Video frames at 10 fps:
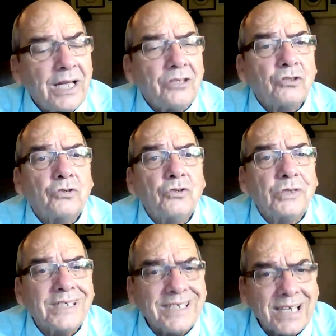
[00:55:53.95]
that
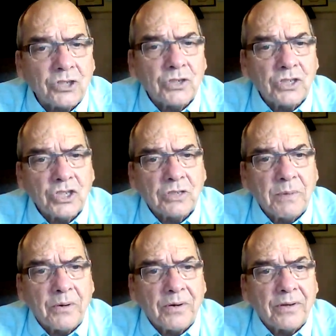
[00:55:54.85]
true connection to
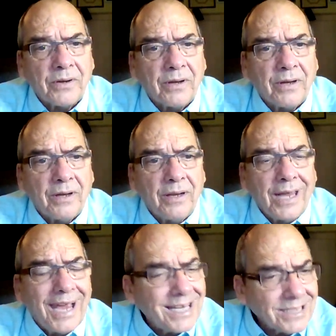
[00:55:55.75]
spirit.
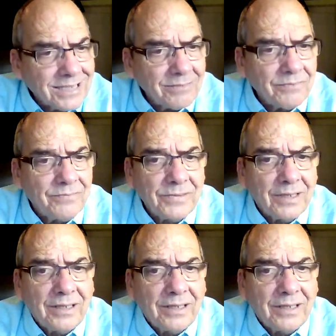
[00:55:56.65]
Ask them.